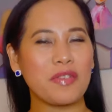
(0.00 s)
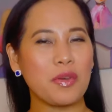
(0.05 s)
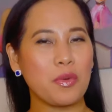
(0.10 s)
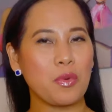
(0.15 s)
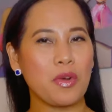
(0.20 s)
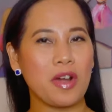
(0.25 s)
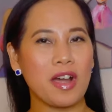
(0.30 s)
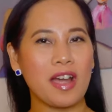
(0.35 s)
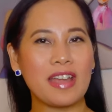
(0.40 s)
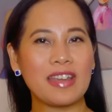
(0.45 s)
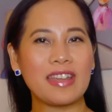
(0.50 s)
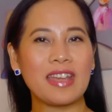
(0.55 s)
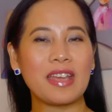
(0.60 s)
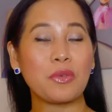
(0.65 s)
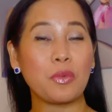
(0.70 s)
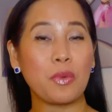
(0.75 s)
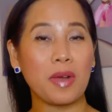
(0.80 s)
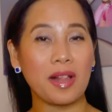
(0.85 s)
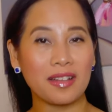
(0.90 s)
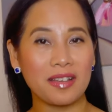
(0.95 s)
everyone,
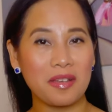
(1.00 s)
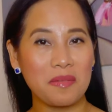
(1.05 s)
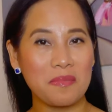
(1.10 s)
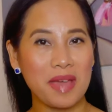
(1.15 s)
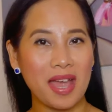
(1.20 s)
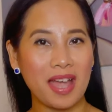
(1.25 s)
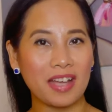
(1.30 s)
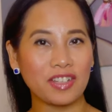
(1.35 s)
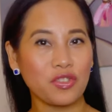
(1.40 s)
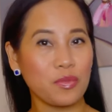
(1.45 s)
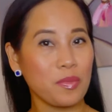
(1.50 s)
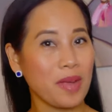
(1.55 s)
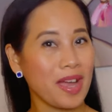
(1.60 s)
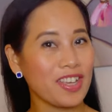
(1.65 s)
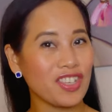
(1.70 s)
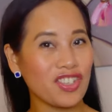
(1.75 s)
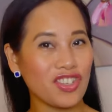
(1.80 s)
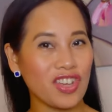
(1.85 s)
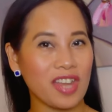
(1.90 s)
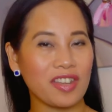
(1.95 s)
and welcome back to
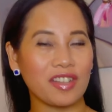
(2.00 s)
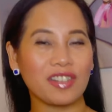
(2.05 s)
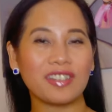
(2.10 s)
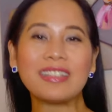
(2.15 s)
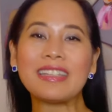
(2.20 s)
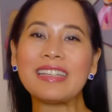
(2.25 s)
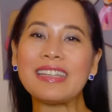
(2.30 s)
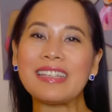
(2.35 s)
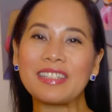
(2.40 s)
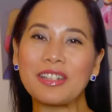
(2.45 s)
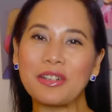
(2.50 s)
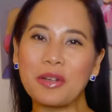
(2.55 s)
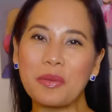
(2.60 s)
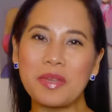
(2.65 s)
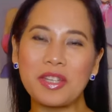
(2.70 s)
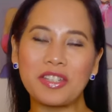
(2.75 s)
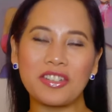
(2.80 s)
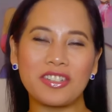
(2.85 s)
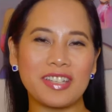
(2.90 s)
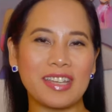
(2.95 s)
my channel, Ina
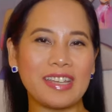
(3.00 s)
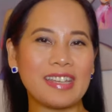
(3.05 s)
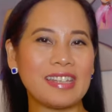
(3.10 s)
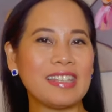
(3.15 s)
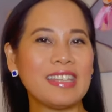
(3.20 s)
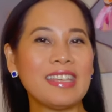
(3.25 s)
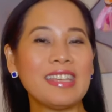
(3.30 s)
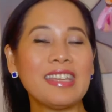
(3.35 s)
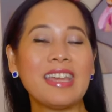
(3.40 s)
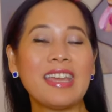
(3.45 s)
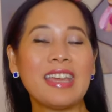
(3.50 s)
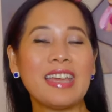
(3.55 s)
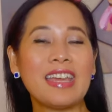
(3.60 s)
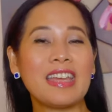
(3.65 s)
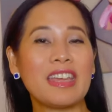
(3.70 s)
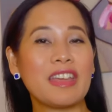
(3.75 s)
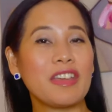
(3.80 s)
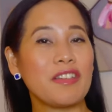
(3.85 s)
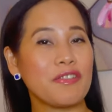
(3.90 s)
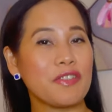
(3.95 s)
Rabino Dahilig.
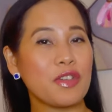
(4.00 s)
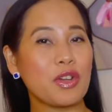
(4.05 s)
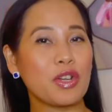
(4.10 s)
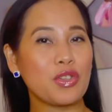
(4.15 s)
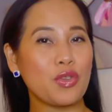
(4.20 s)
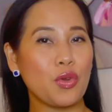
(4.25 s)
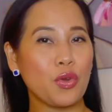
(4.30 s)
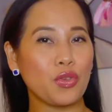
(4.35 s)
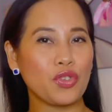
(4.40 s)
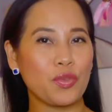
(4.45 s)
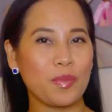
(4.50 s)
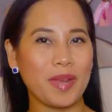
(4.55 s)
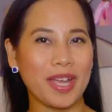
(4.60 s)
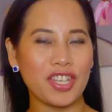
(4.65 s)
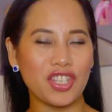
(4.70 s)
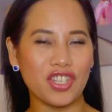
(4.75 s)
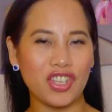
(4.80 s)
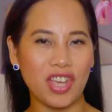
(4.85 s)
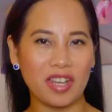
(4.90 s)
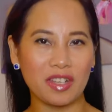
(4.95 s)
If you're new to
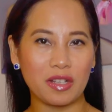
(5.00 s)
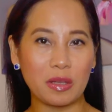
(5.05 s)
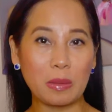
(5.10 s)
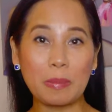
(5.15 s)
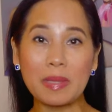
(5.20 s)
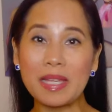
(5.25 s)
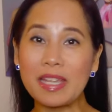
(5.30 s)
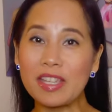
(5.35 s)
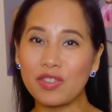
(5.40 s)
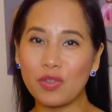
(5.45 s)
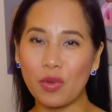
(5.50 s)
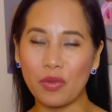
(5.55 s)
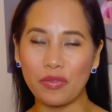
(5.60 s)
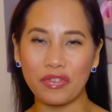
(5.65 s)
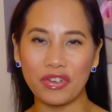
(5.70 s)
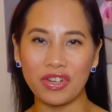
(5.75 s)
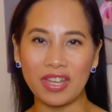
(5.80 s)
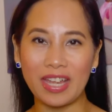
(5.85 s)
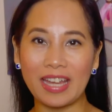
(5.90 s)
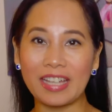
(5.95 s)
my channel, please
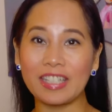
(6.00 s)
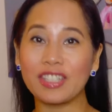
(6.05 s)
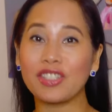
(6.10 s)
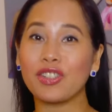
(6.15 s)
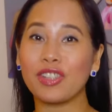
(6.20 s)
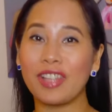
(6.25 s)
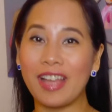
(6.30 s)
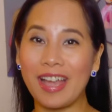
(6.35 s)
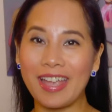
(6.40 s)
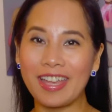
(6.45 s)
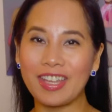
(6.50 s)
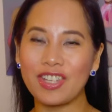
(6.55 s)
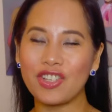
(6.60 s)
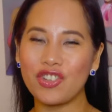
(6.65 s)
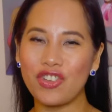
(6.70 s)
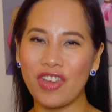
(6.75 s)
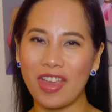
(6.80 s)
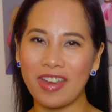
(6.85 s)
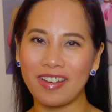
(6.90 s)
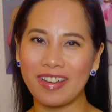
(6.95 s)
don't forget to like,
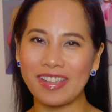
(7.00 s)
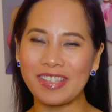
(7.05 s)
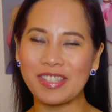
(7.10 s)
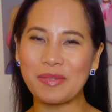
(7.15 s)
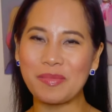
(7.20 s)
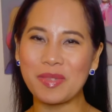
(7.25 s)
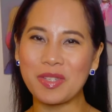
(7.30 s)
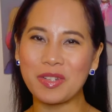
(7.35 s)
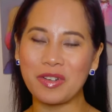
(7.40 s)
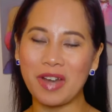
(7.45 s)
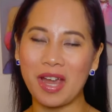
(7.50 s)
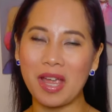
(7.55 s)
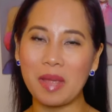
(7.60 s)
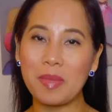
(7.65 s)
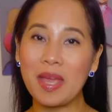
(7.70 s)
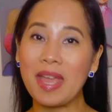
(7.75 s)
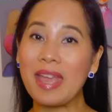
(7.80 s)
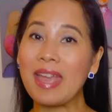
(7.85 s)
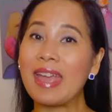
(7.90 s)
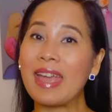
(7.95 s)
share, and
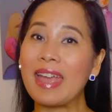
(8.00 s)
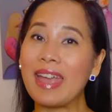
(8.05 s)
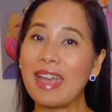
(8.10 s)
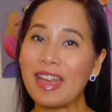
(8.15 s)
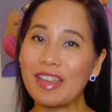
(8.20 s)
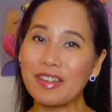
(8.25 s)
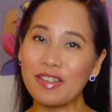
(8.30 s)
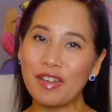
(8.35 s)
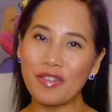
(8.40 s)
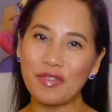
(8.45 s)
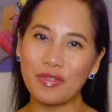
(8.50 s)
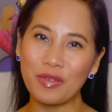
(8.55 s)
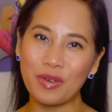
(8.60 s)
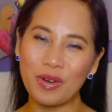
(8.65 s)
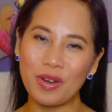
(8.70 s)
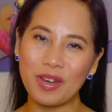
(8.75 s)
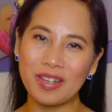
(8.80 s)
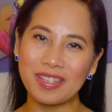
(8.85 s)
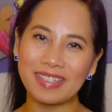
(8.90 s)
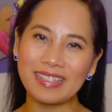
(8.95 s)
subscribe. And of
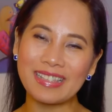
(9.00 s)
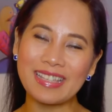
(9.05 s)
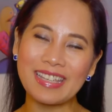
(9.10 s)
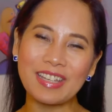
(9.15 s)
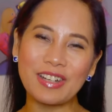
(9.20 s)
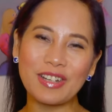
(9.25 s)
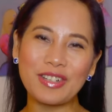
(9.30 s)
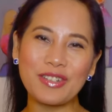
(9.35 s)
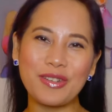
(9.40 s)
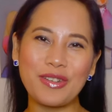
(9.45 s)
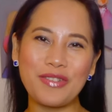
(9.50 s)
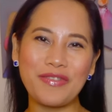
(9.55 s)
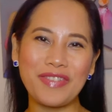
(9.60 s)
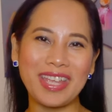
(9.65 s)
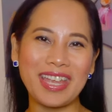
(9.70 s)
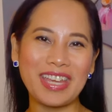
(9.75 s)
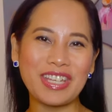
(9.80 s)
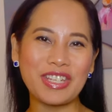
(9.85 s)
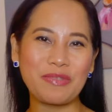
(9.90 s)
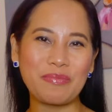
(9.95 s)
course, click our
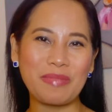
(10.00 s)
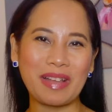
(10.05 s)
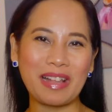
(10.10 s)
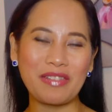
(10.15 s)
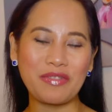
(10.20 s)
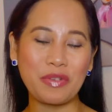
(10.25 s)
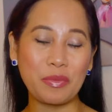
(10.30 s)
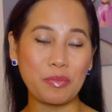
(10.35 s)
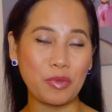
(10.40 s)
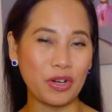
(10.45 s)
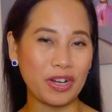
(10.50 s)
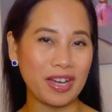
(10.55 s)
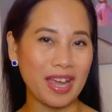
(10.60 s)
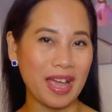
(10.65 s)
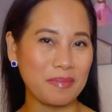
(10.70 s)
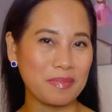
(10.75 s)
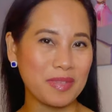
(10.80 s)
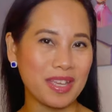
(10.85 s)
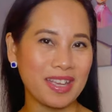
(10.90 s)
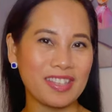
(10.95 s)
notification bell for more
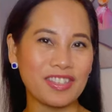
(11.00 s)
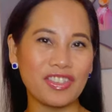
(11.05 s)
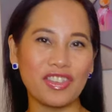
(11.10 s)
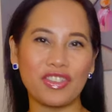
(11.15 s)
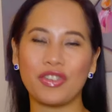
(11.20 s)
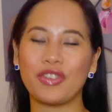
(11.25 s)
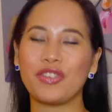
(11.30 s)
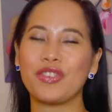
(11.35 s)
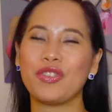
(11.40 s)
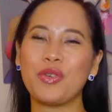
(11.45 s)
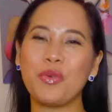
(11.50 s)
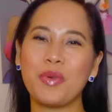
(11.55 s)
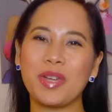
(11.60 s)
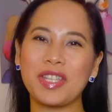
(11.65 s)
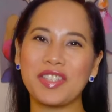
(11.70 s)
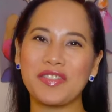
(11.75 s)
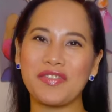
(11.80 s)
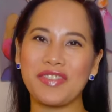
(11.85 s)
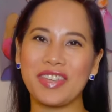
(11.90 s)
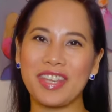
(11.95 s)
updates on our
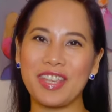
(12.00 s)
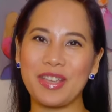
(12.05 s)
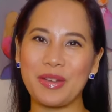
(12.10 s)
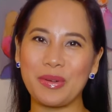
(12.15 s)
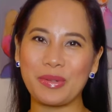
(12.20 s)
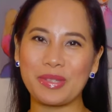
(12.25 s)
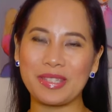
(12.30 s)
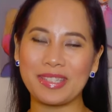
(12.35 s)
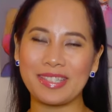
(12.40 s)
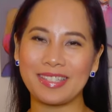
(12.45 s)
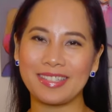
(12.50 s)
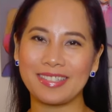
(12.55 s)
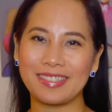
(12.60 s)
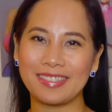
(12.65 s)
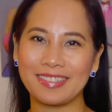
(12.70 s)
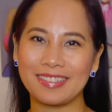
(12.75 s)
newest videos.